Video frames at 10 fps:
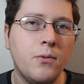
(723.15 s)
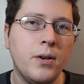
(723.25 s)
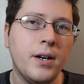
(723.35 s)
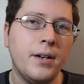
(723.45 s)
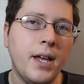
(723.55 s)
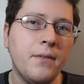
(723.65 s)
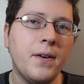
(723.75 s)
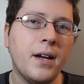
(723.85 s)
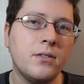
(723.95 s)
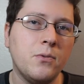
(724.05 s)
where
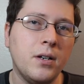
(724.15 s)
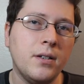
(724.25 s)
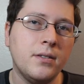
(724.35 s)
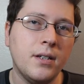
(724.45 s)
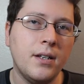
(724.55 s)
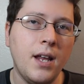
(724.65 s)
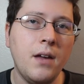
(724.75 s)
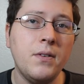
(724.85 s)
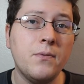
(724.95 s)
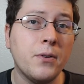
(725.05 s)
NFax was uh,
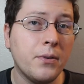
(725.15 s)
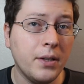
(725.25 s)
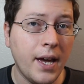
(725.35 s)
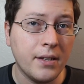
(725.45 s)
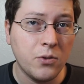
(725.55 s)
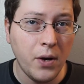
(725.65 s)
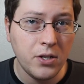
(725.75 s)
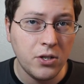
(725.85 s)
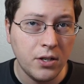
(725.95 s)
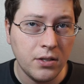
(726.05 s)
Navy Frequently Asked
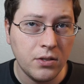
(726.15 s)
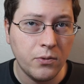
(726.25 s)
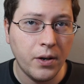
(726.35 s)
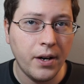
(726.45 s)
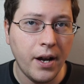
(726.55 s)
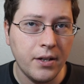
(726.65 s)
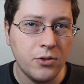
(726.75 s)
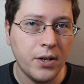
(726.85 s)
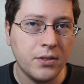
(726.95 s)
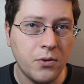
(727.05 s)
Questions, where I
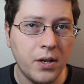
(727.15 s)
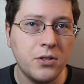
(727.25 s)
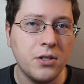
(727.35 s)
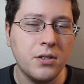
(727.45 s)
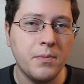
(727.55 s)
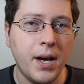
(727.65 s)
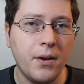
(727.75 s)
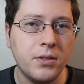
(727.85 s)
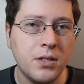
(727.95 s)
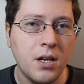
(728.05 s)
addressed questions
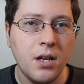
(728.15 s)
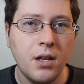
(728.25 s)
about,